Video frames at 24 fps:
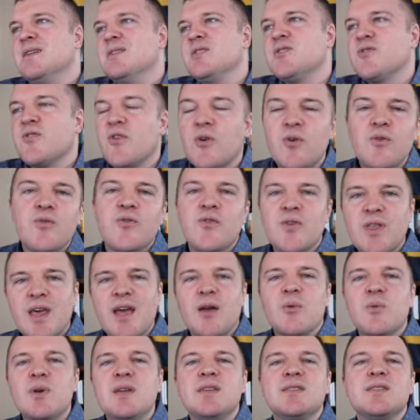So for
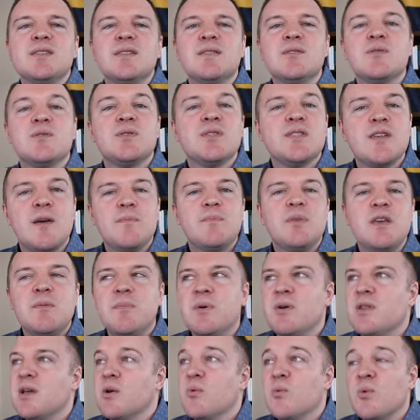that reason, there's some
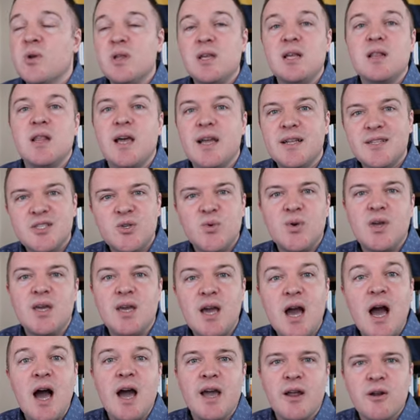people that really like
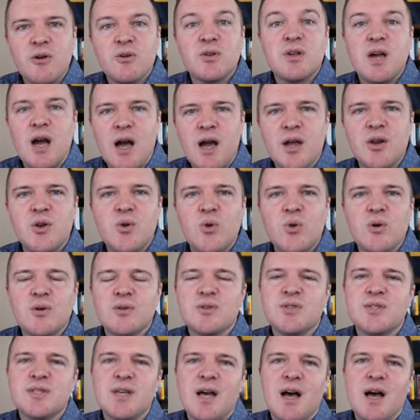doing iron
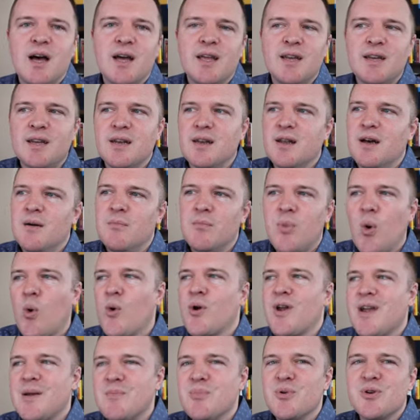condors on
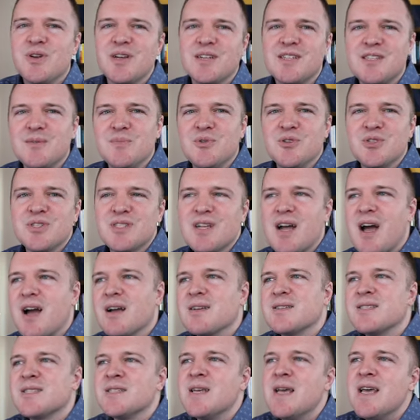boring, predictable
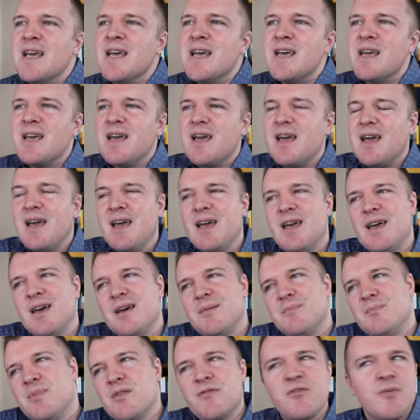stocks,
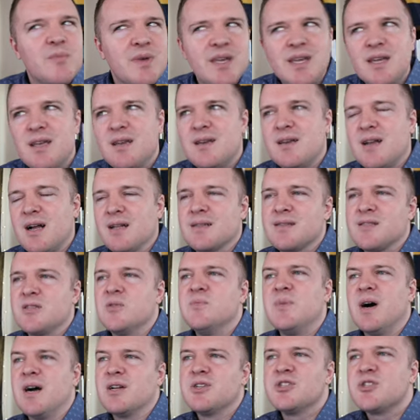uh, but for me, not
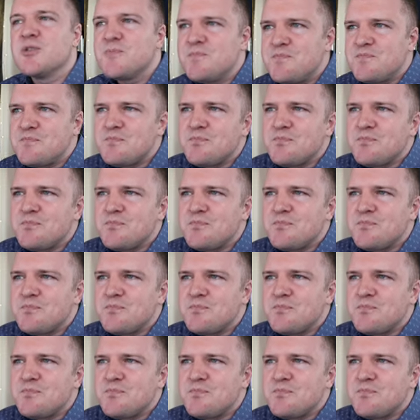so much.